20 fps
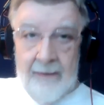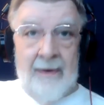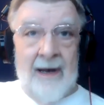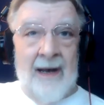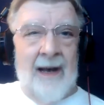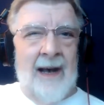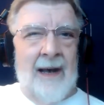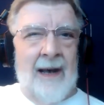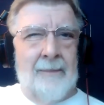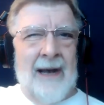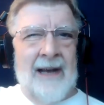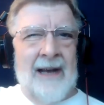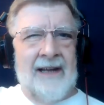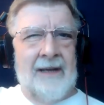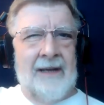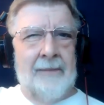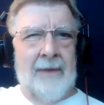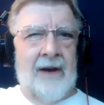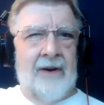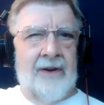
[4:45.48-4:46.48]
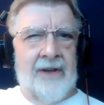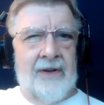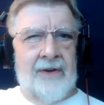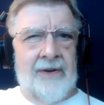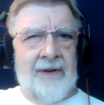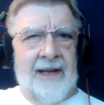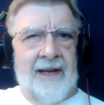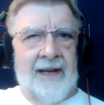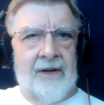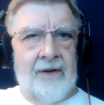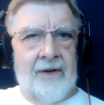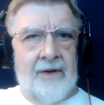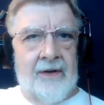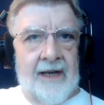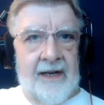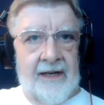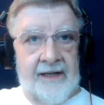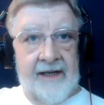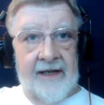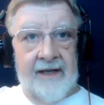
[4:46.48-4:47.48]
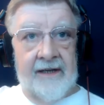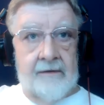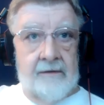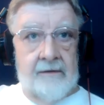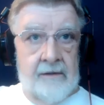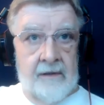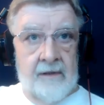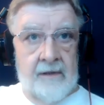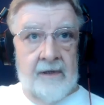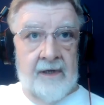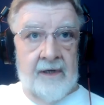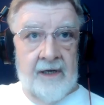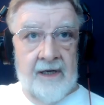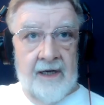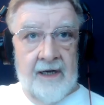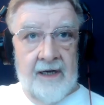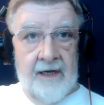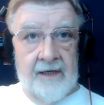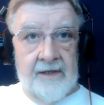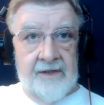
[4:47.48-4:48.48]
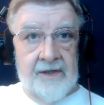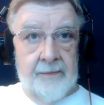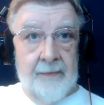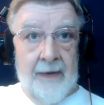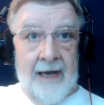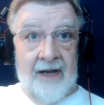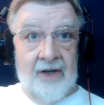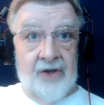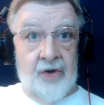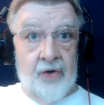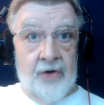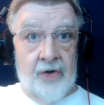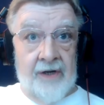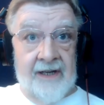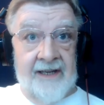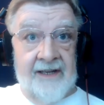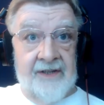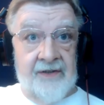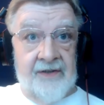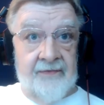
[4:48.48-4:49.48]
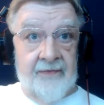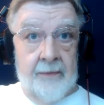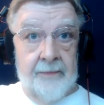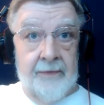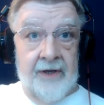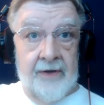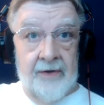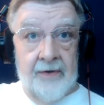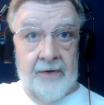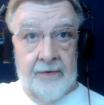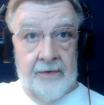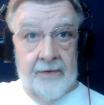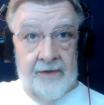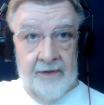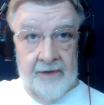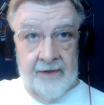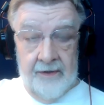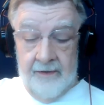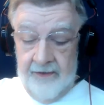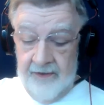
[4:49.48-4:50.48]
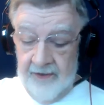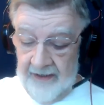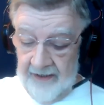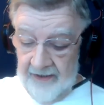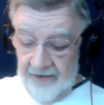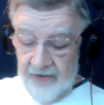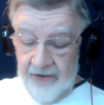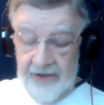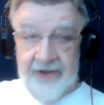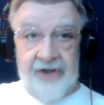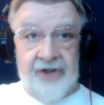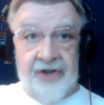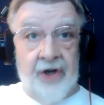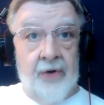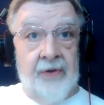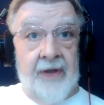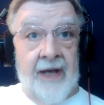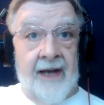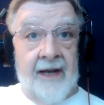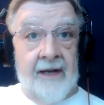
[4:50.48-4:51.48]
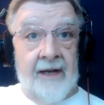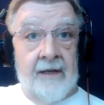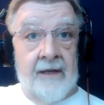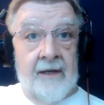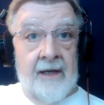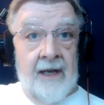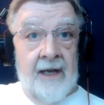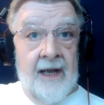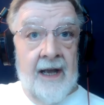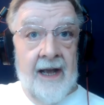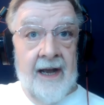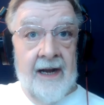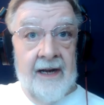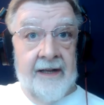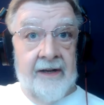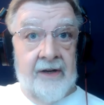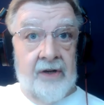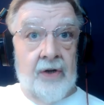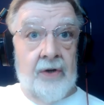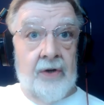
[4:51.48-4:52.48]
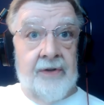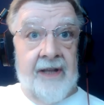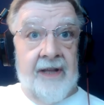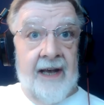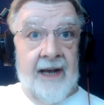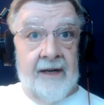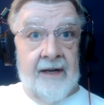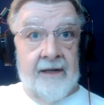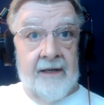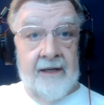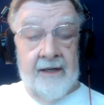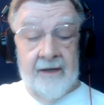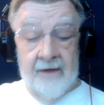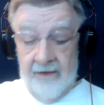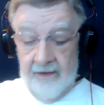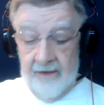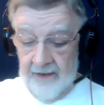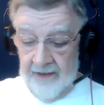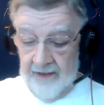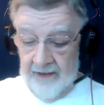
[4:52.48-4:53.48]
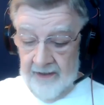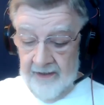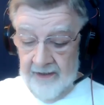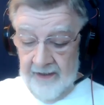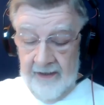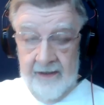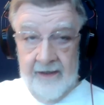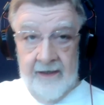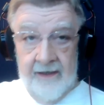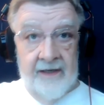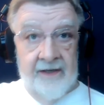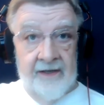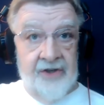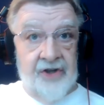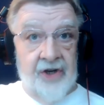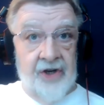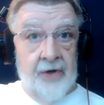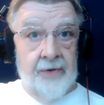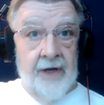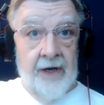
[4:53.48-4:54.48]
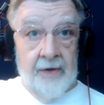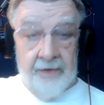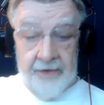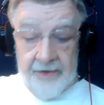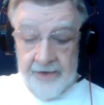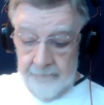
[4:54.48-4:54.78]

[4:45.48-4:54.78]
I might email you later and get some actual links from you to actually show that and include that here in the show notes.